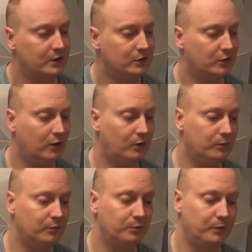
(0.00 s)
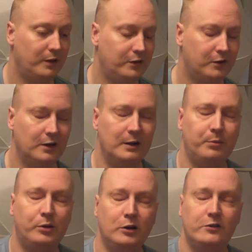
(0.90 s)
So if you're going to
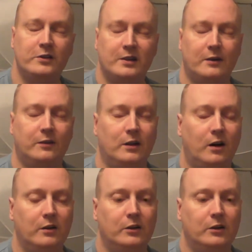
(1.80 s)
improve yourself a lot,